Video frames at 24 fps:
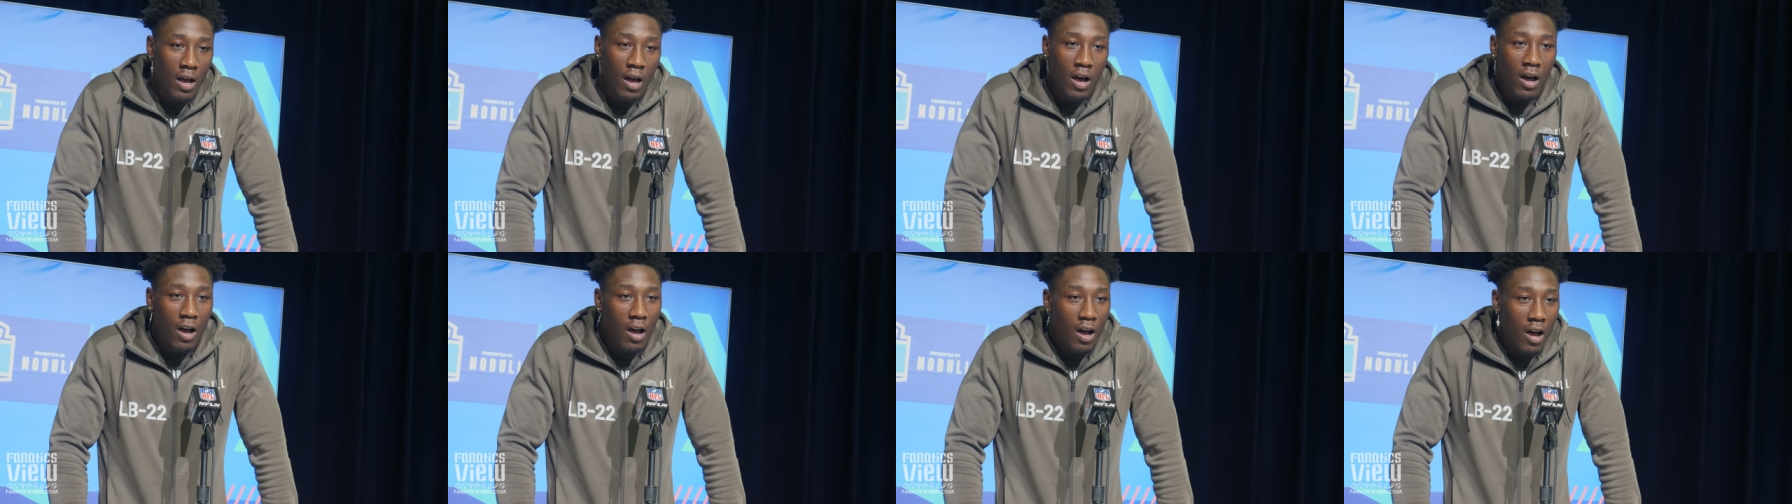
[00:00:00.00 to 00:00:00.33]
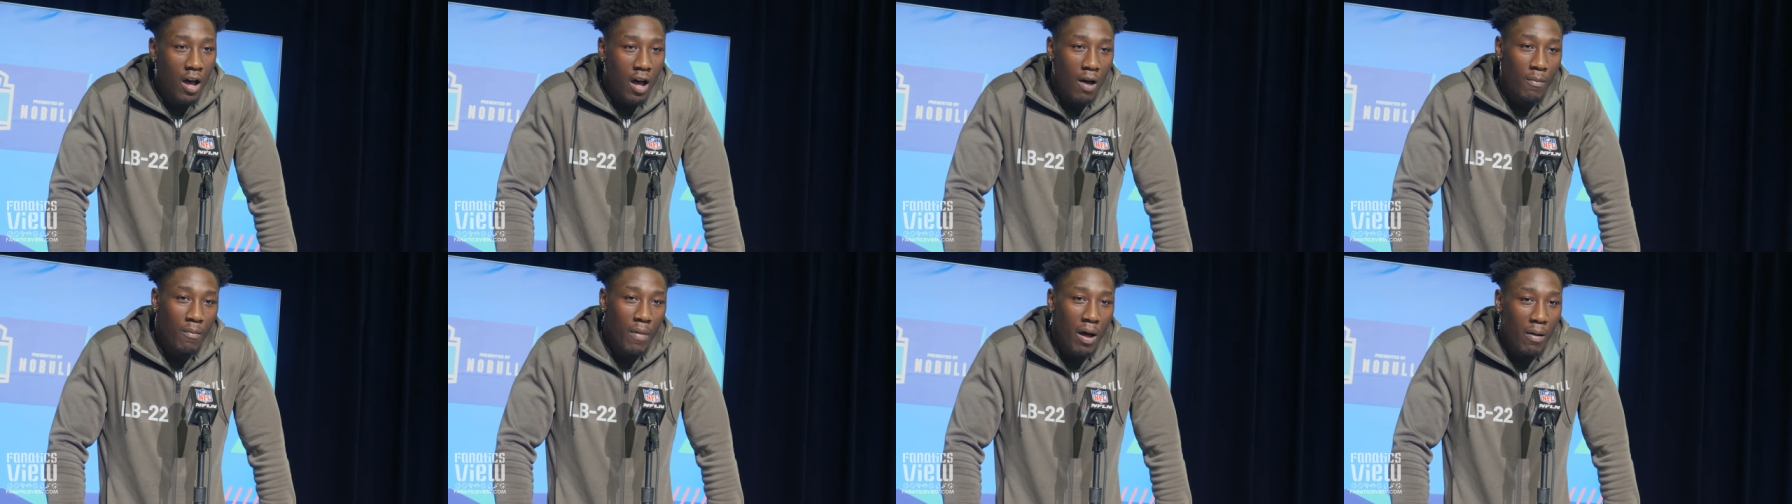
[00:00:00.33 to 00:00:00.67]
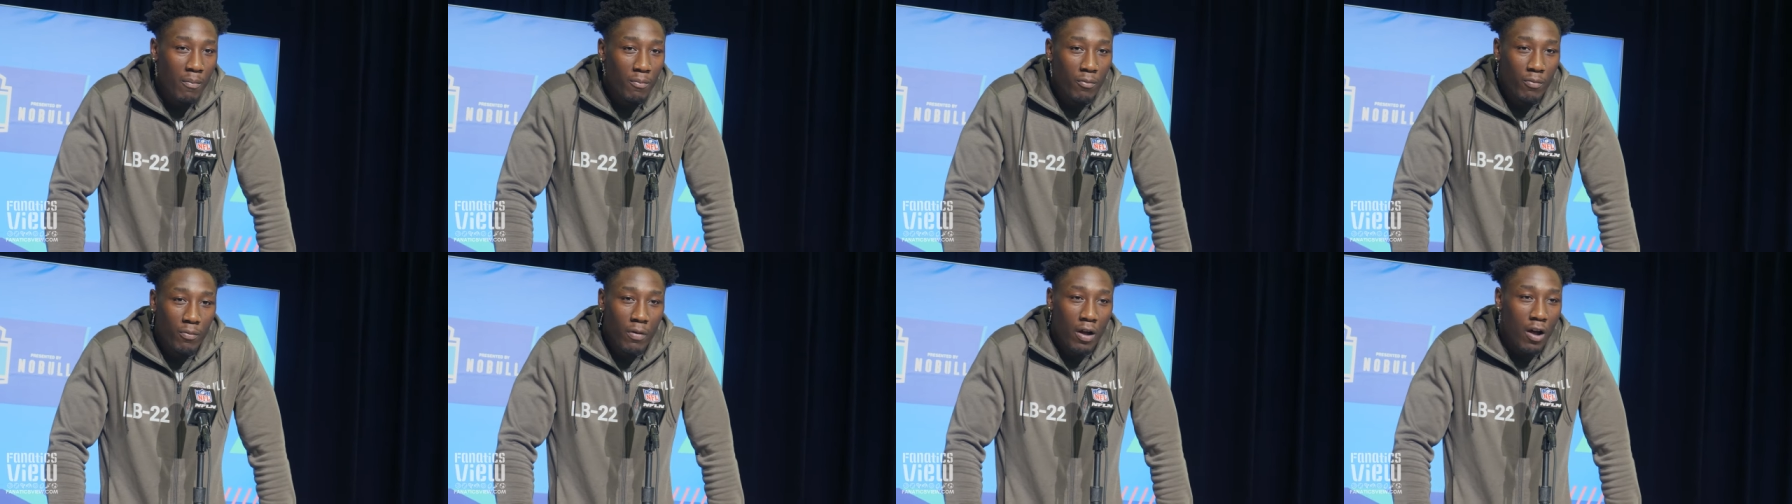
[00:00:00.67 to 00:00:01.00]
Uh, I'm,
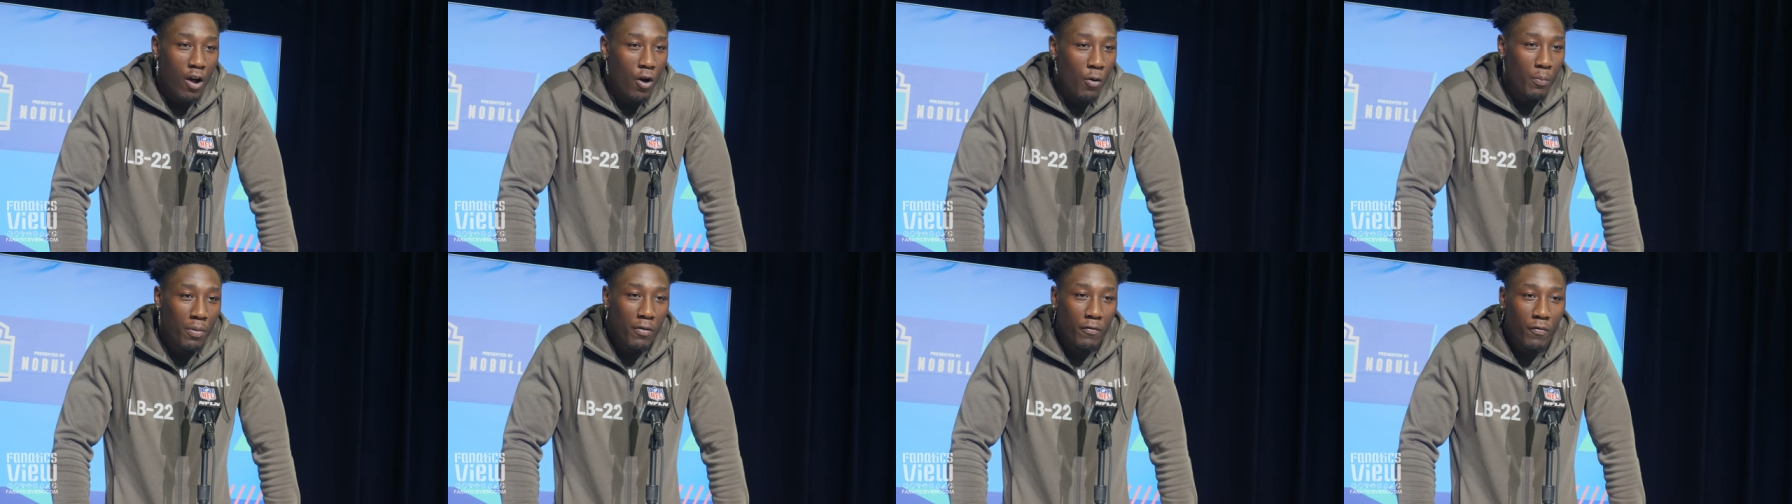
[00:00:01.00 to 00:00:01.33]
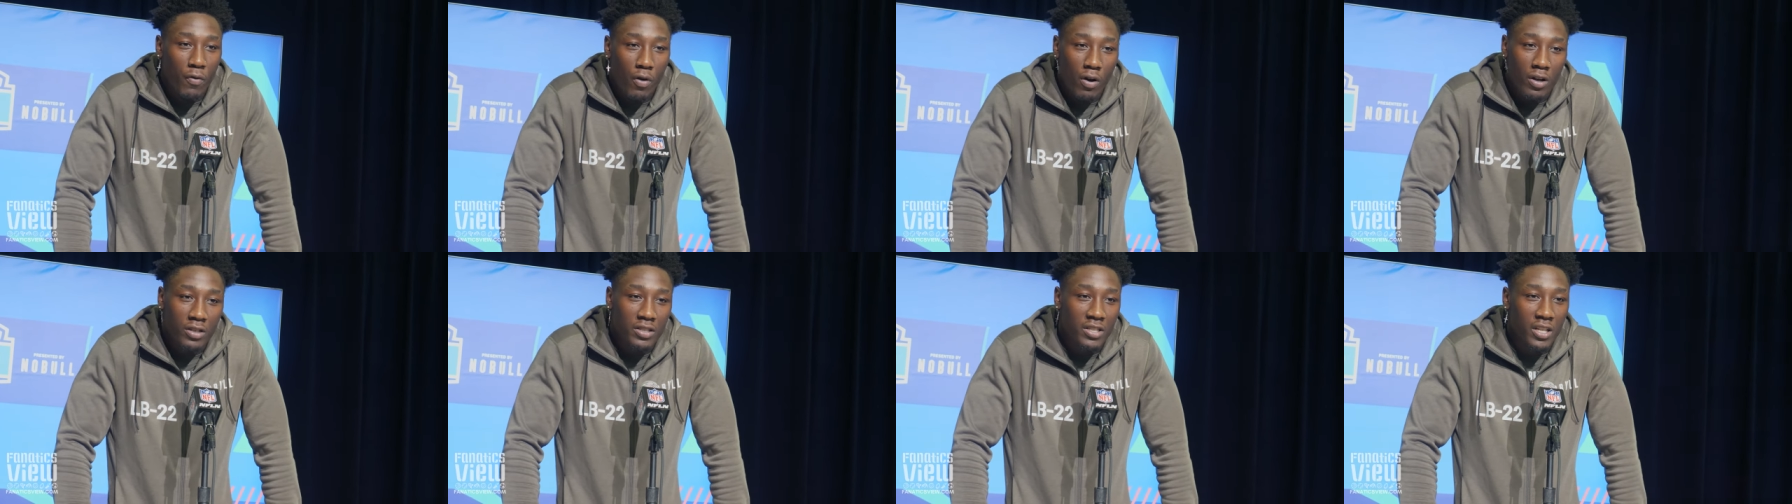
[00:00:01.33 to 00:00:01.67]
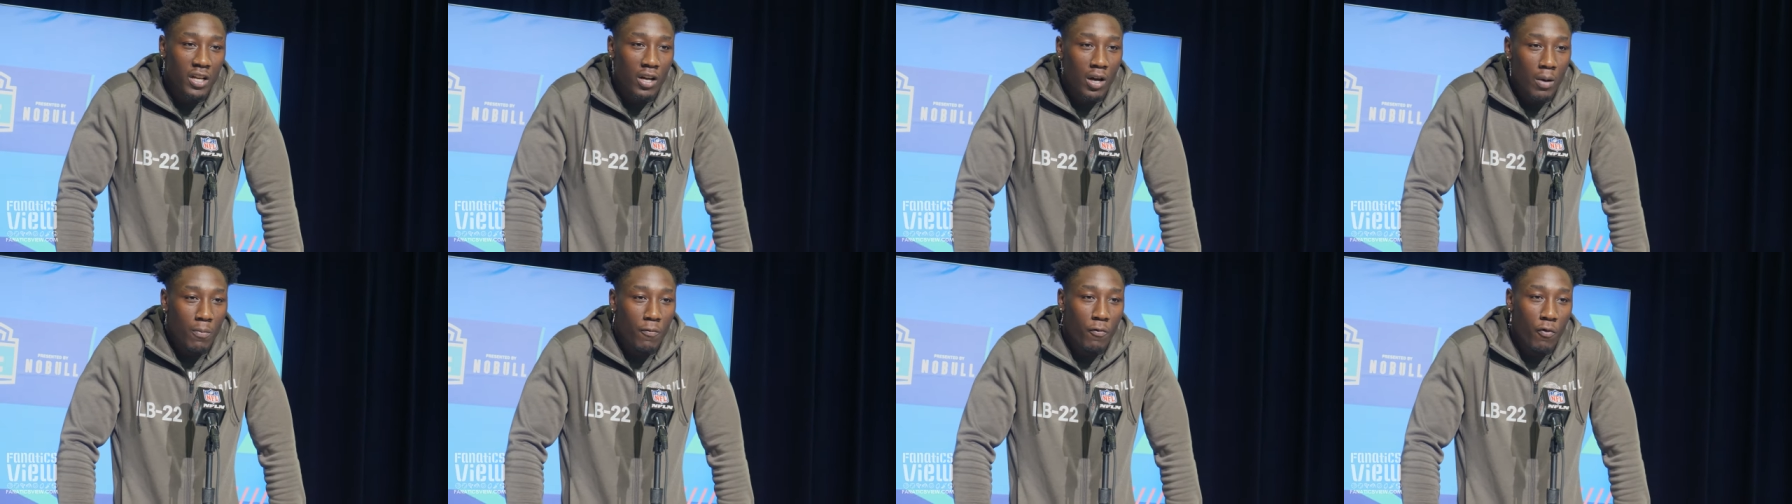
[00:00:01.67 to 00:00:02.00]
I'm hoping for a sub